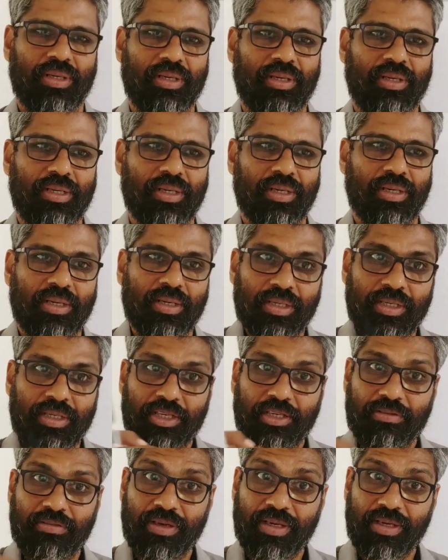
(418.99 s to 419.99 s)
Clear?
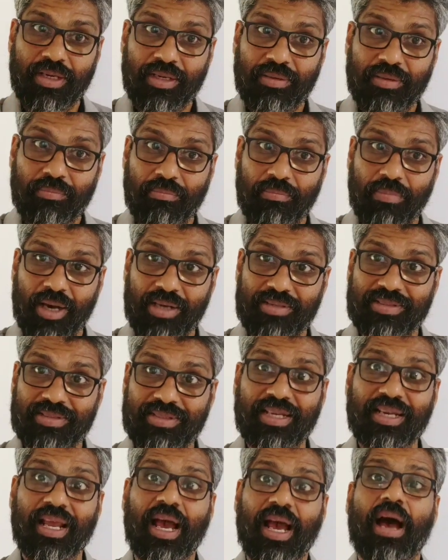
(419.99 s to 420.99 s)
Even in
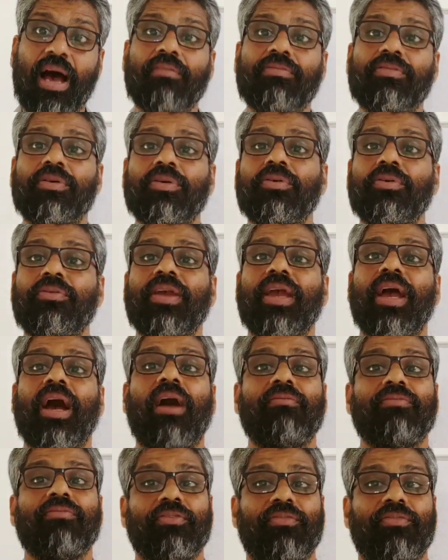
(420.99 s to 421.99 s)
must and have to, we
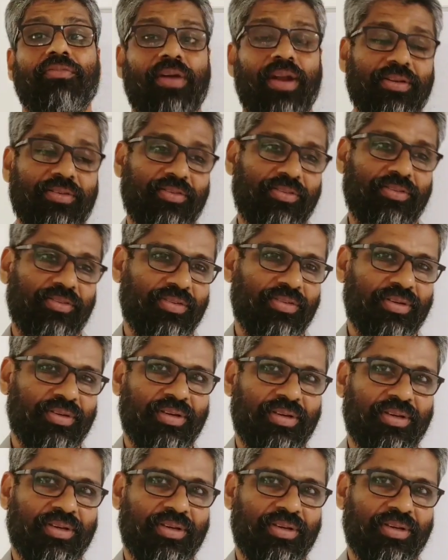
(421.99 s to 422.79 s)
have difference.